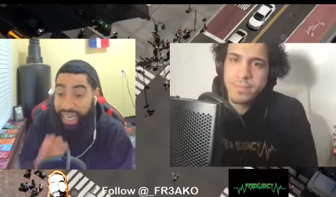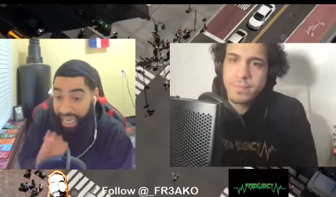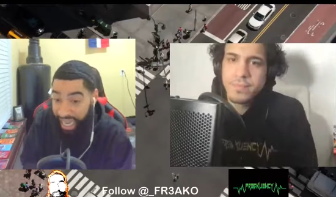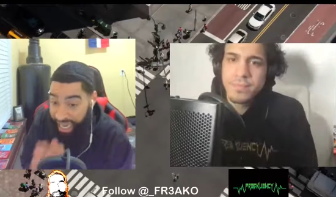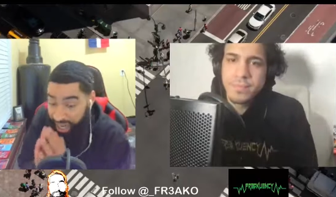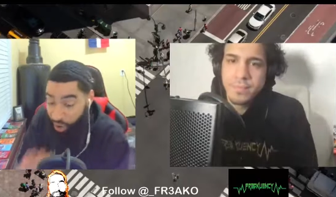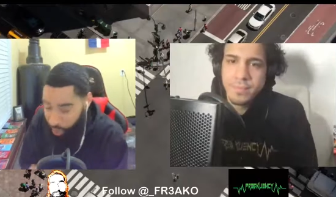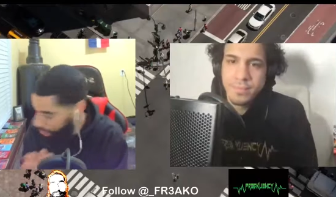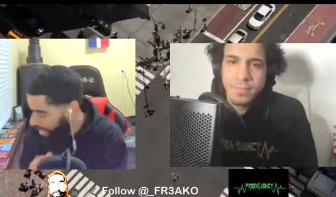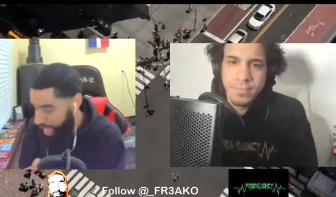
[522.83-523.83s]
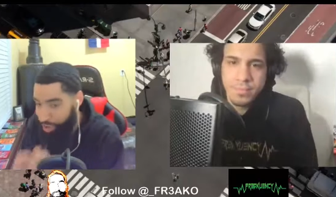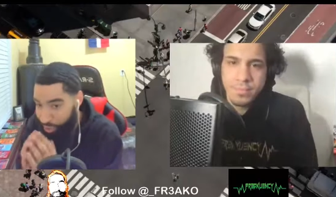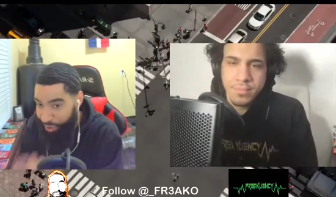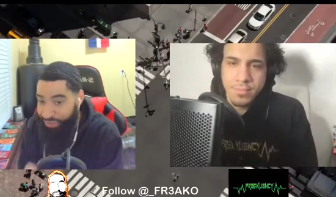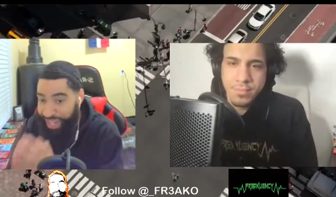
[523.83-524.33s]
Speaker 1: and all that
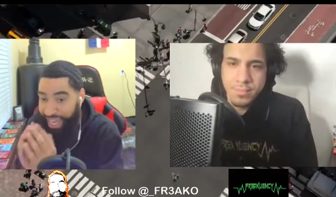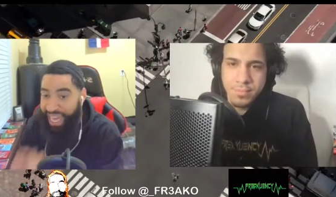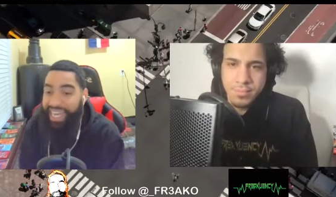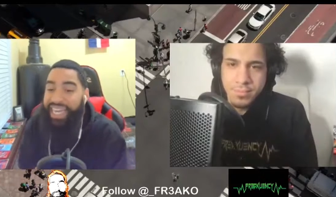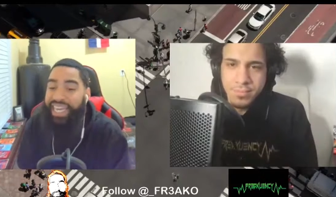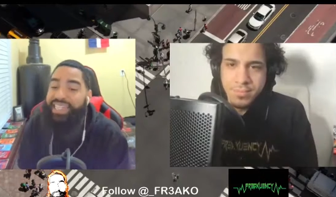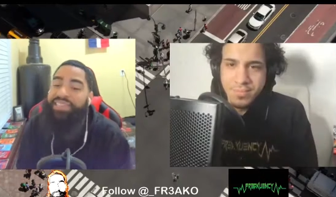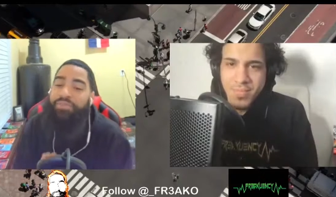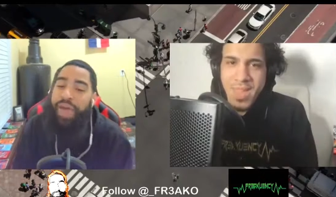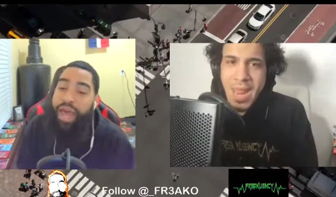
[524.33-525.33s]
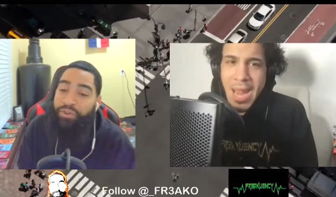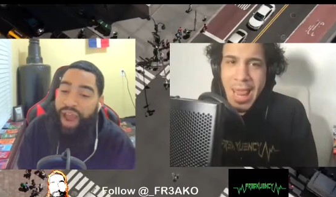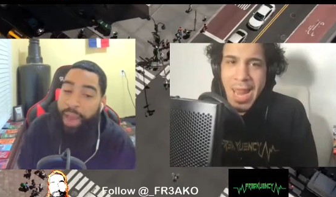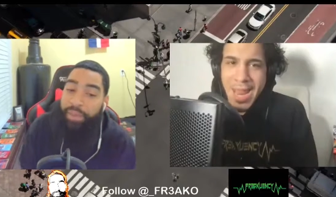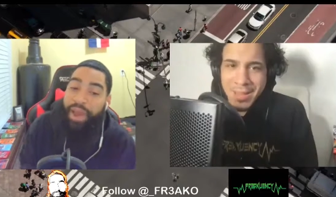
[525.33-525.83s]
off the analytics of battle
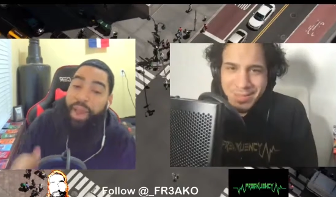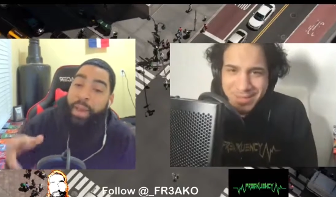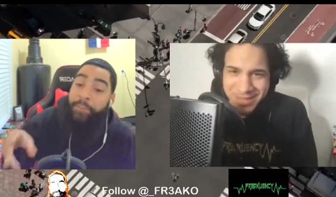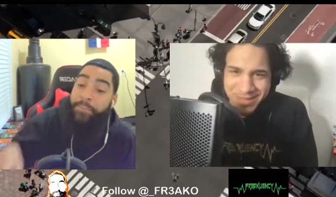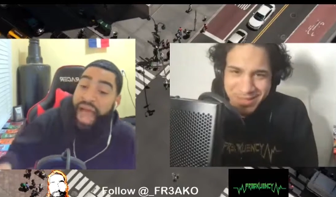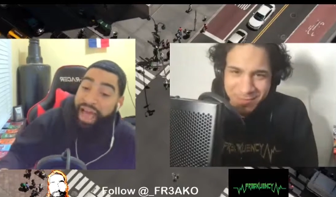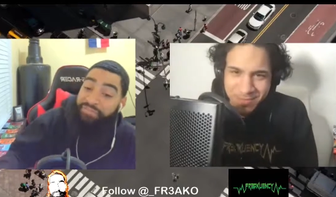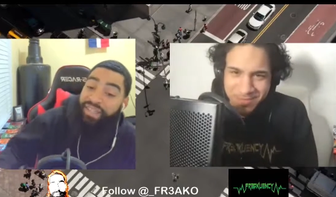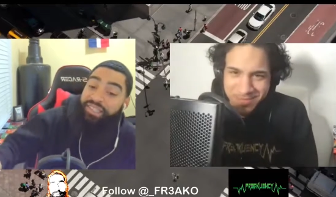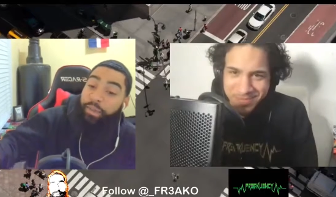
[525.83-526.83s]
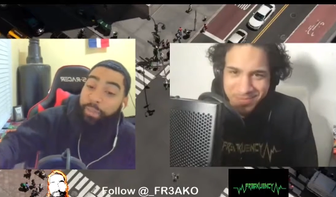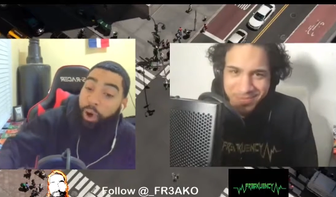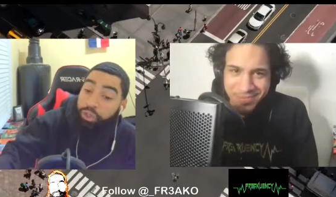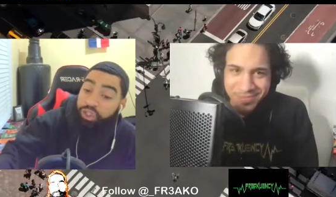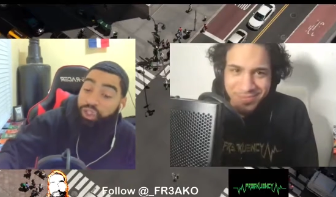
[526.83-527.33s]
rap. Math is
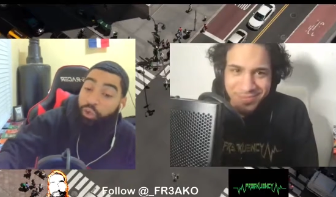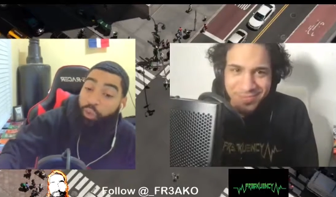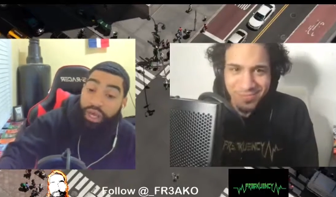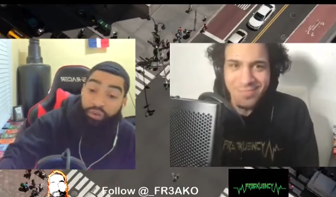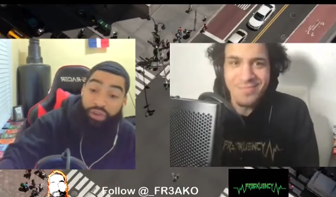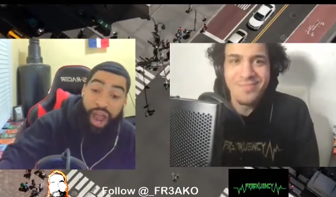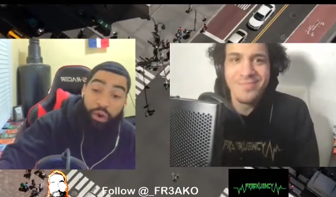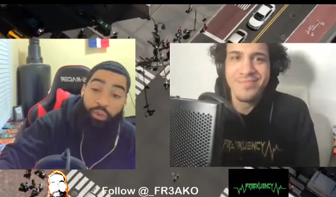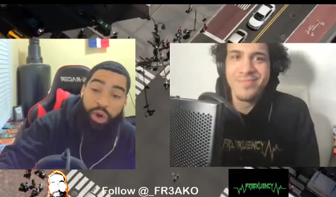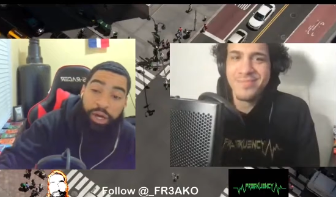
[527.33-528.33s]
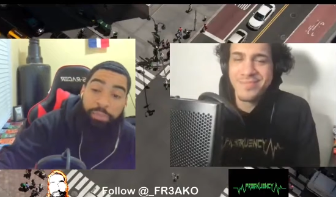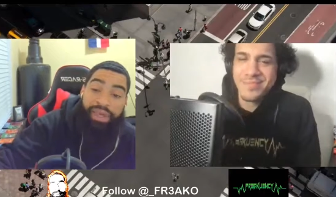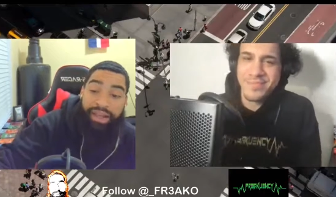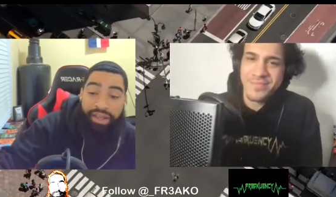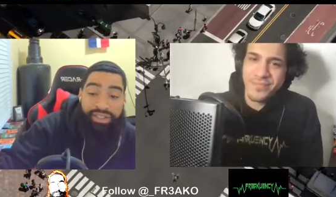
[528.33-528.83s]
supposed to win round one
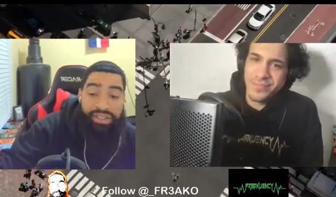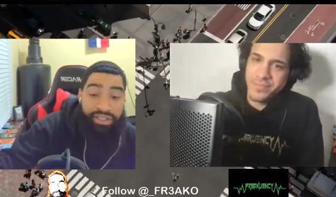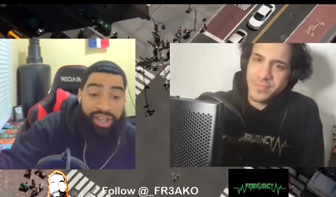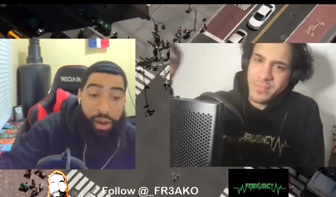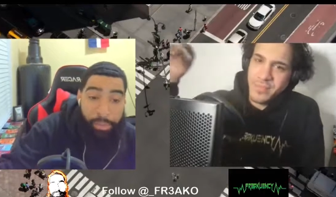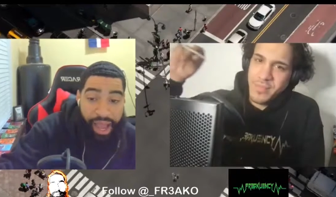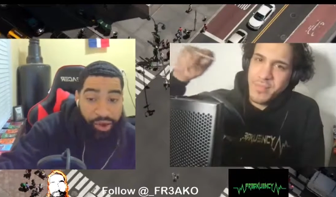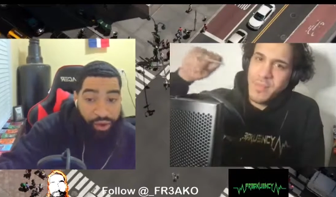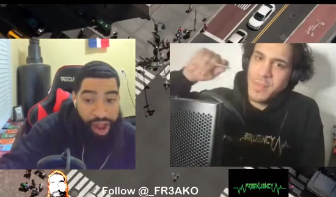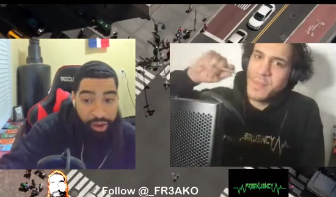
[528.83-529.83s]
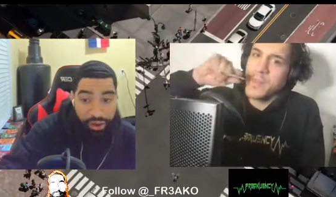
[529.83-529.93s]
because it's his comeback round.